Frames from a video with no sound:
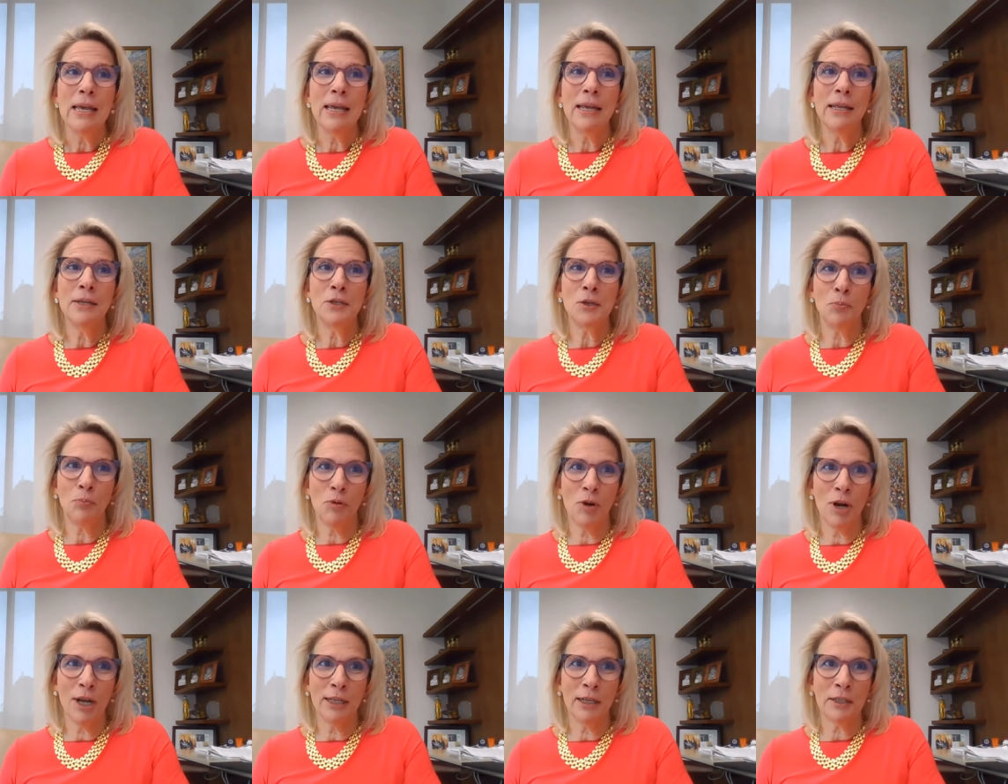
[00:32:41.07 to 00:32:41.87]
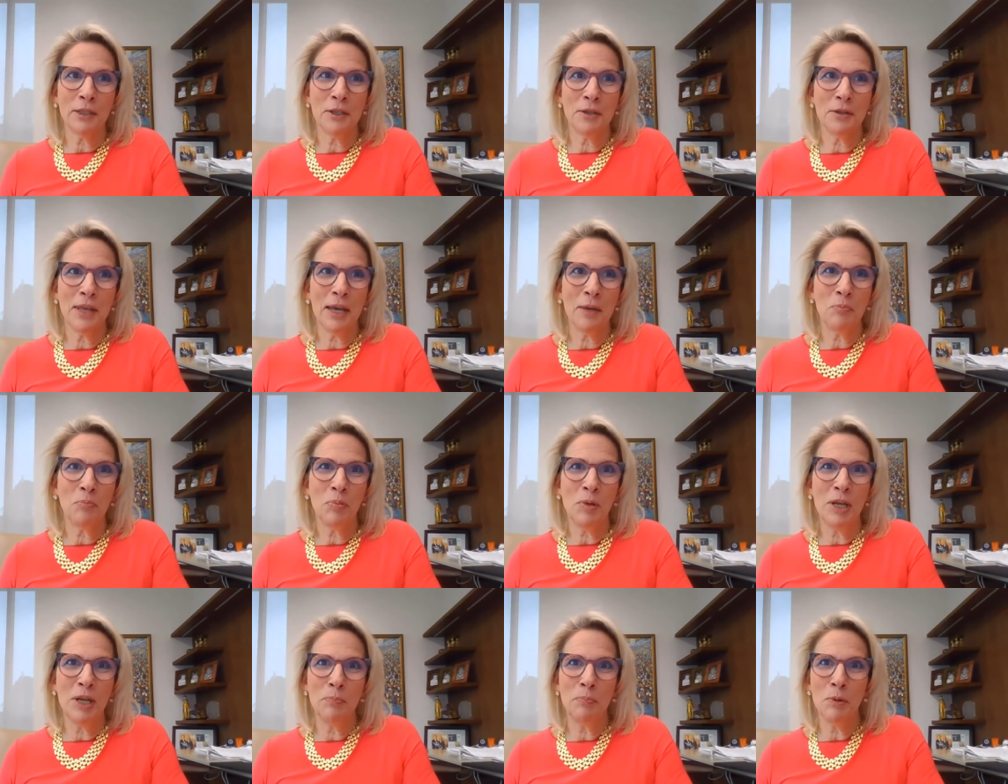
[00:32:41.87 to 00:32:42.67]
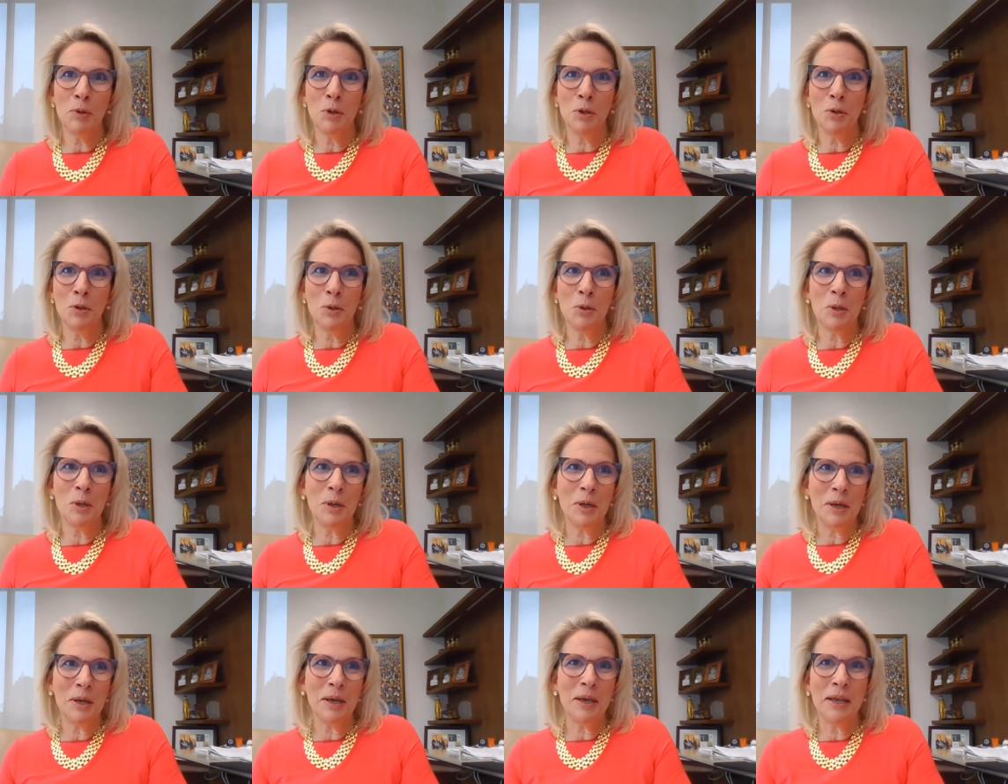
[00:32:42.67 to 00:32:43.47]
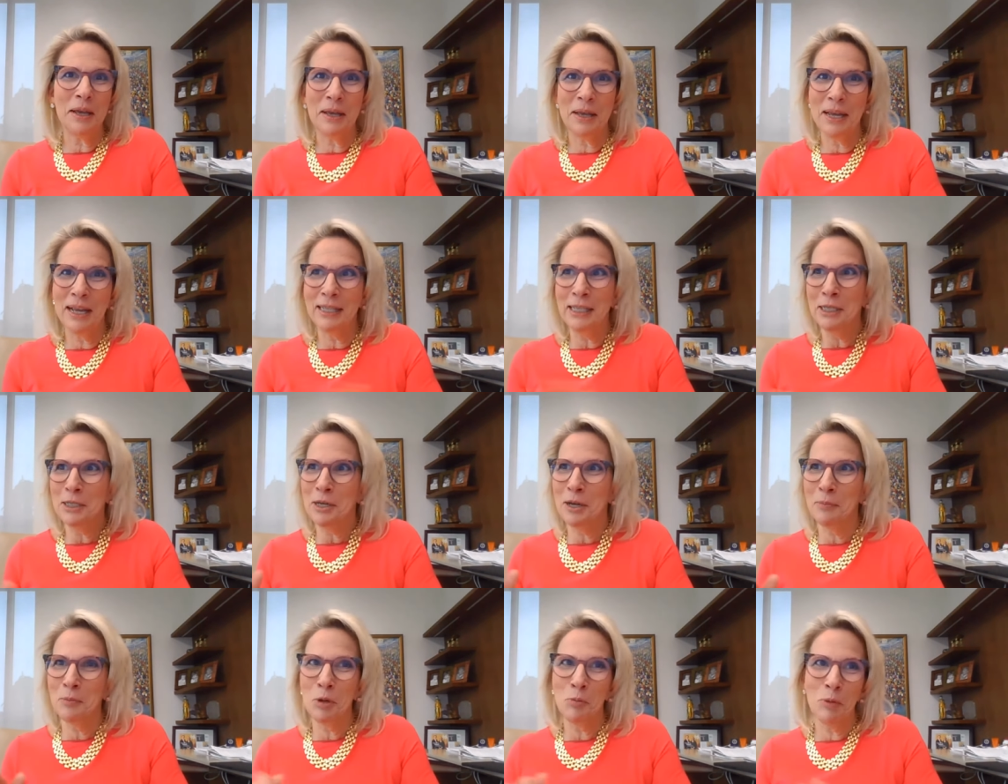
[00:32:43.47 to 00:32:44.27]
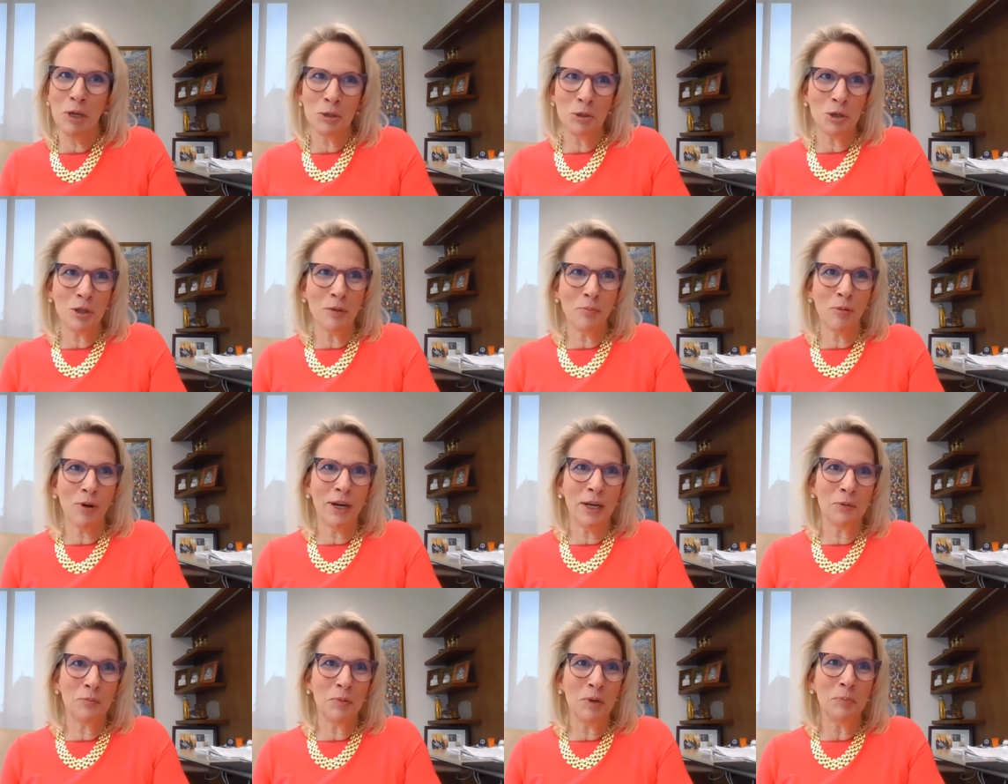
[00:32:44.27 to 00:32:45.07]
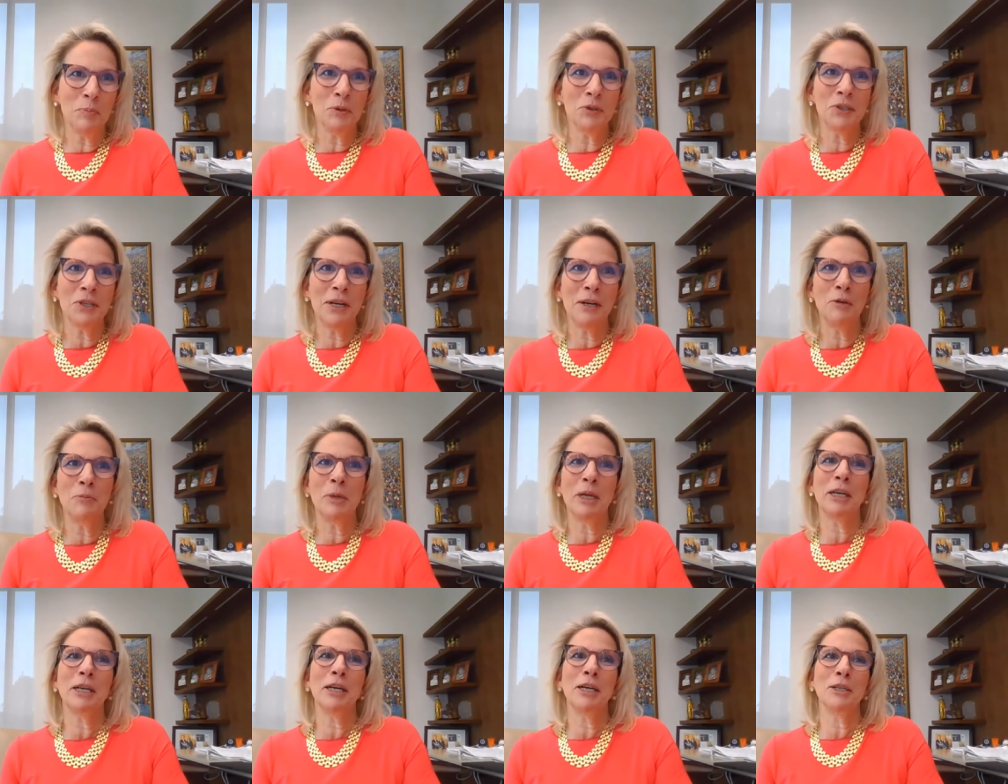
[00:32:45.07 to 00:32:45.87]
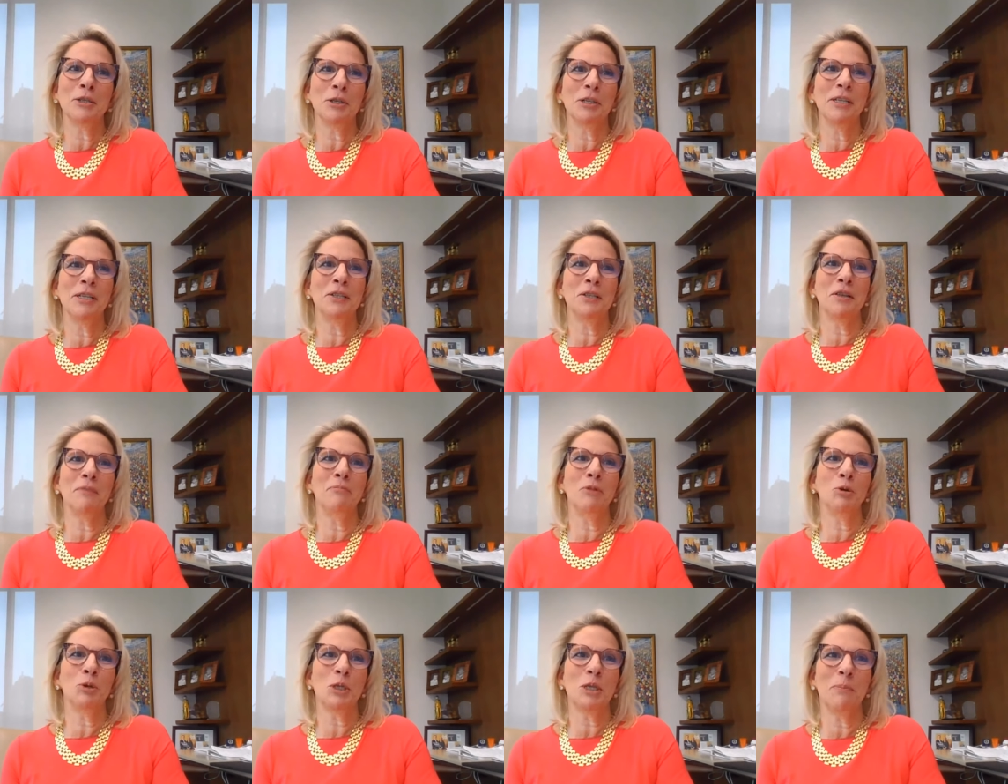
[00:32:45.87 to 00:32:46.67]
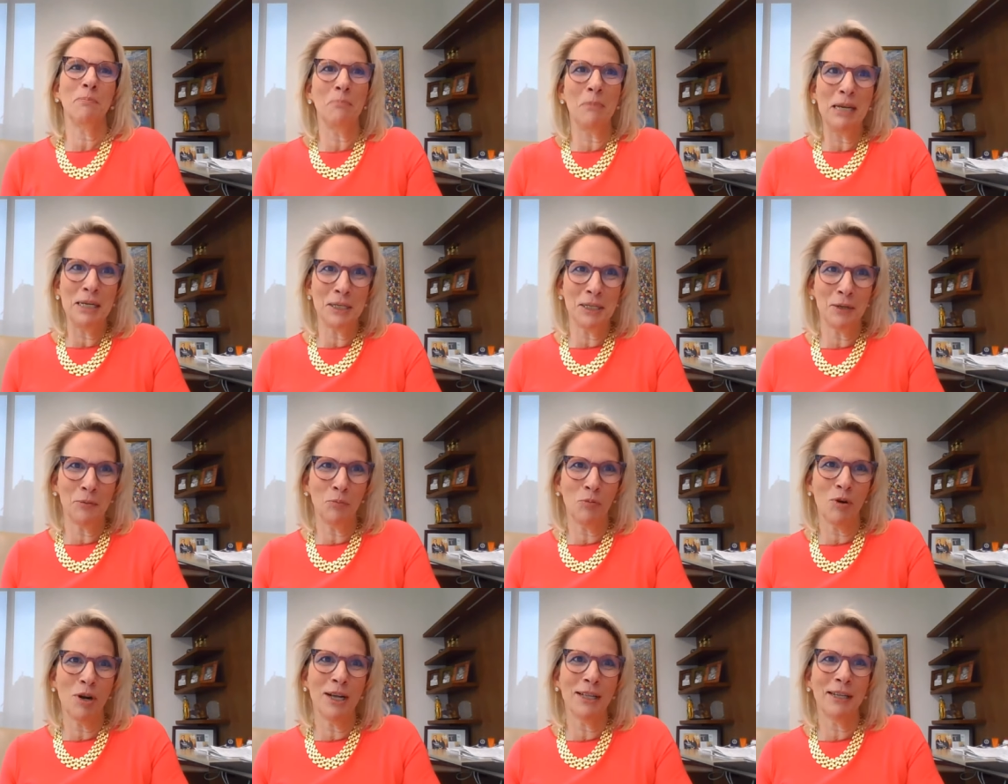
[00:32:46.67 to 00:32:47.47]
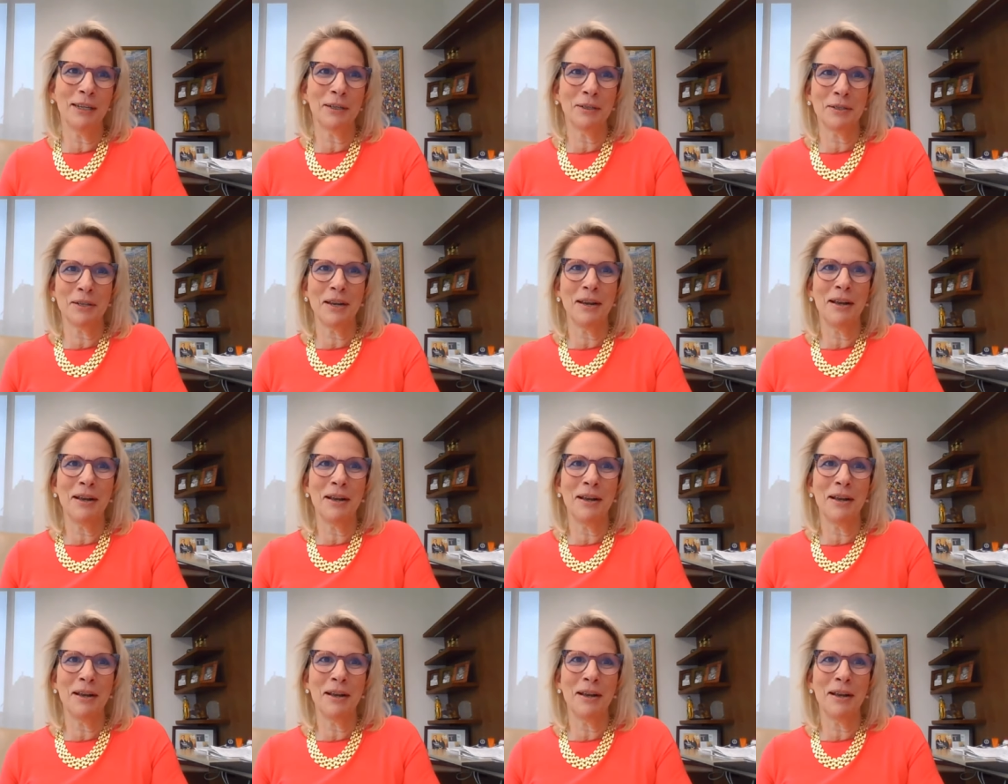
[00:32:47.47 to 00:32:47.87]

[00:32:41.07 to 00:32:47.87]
It is a product that people, anytime you mention the brand, people say, oh my gosh, it is the most amazing product.